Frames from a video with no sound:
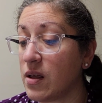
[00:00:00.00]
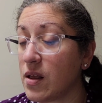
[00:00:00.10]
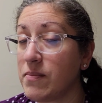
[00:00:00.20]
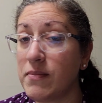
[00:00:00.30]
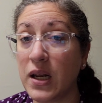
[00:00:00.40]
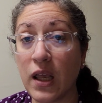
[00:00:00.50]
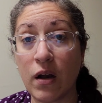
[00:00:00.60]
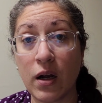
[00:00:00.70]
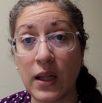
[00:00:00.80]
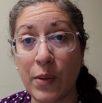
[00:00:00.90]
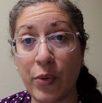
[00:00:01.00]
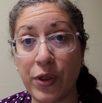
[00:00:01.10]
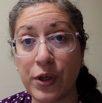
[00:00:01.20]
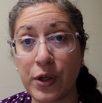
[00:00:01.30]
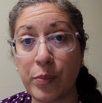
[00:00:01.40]
Mini Curl Up with a
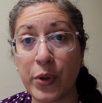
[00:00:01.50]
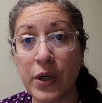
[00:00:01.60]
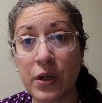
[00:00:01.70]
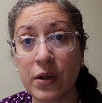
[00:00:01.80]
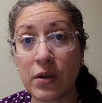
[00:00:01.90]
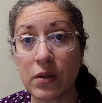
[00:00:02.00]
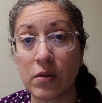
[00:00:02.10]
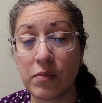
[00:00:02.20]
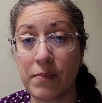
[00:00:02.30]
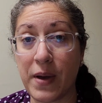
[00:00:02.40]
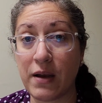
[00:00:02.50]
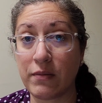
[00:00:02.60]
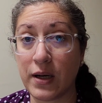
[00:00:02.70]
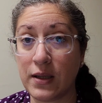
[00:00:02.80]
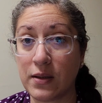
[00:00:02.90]
Good Book by
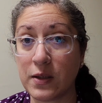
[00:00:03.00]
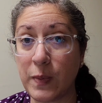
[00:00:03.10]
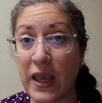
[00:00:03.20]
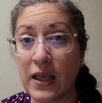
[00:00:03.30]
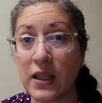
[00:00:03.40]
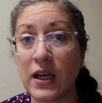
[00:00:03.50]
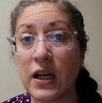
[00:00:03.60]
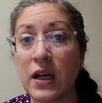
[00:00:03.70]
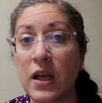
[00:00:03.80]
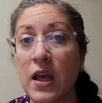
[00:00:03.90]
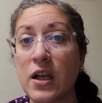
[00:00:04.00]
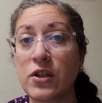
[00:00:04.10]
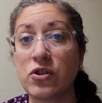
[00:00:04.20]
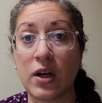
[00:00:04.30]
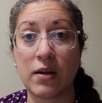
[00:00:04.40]
Randall Spangler,
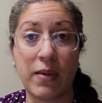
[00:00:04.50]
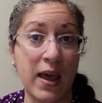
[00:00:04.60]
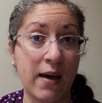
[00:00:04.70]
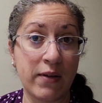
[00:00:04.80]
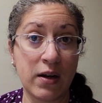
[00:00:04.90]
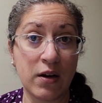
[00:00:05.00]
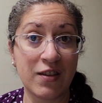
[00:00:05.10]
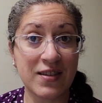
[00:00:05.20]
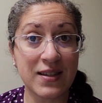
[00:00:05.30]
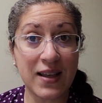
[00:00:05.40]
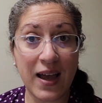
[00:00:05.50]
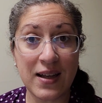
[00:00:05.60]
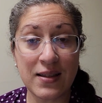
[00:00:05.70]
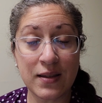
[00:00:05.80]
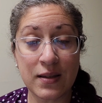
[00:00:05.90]
charted by Heaven and Earth
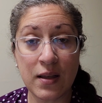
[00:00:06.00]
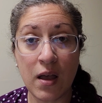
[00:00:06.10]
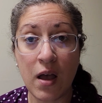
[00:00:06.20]
Designs.